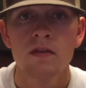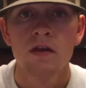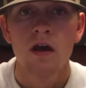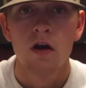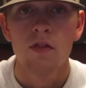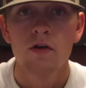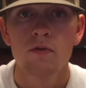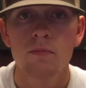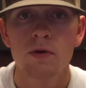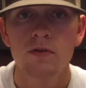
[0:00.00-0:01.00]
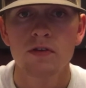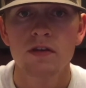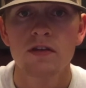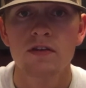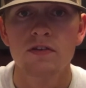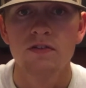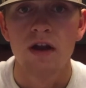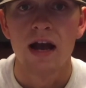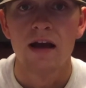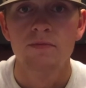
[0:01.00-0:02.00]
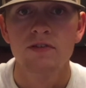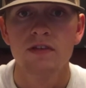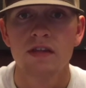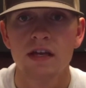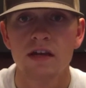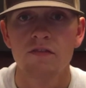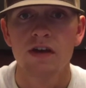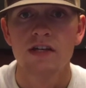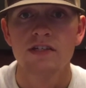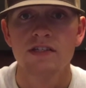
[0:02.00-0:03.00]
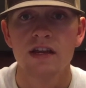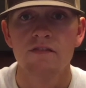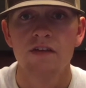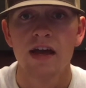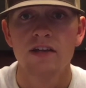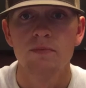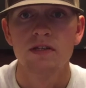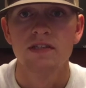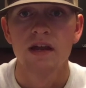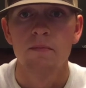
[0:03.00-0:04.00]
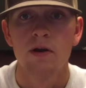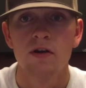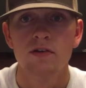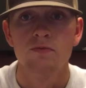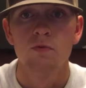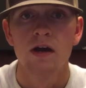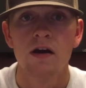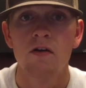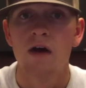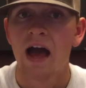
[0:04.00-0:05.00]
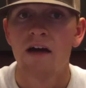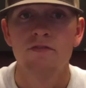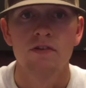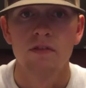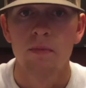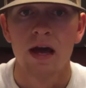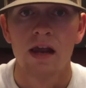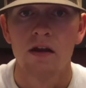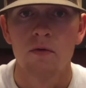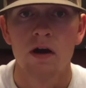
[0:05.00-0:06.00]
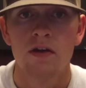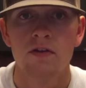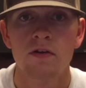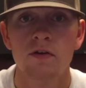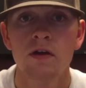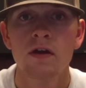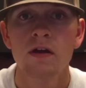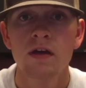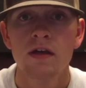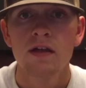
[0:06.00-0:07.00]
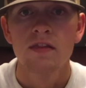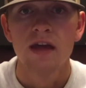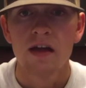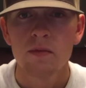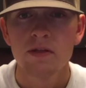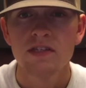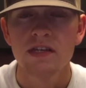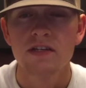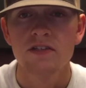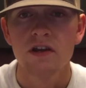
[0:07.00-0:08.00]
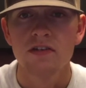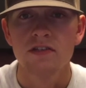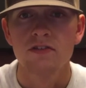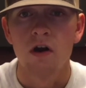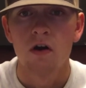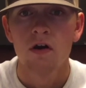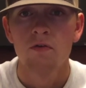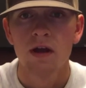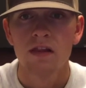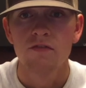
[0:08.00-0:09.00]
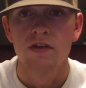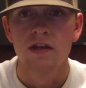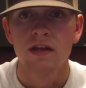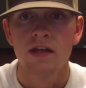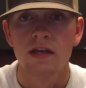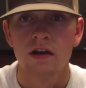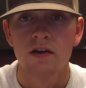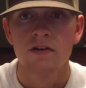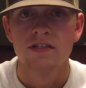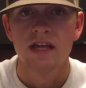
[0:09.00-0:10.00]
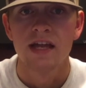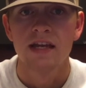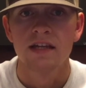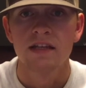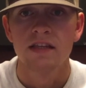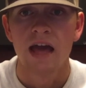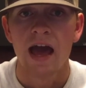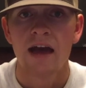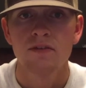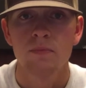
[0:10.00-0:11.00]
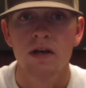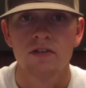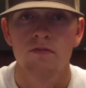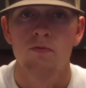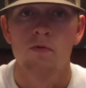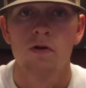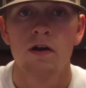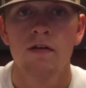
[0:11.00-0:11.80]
Although Boot describes the innovations and advancements that emerged well after the Battle of Guandu, the elements he discusses are relevant in understanding the aspects of war.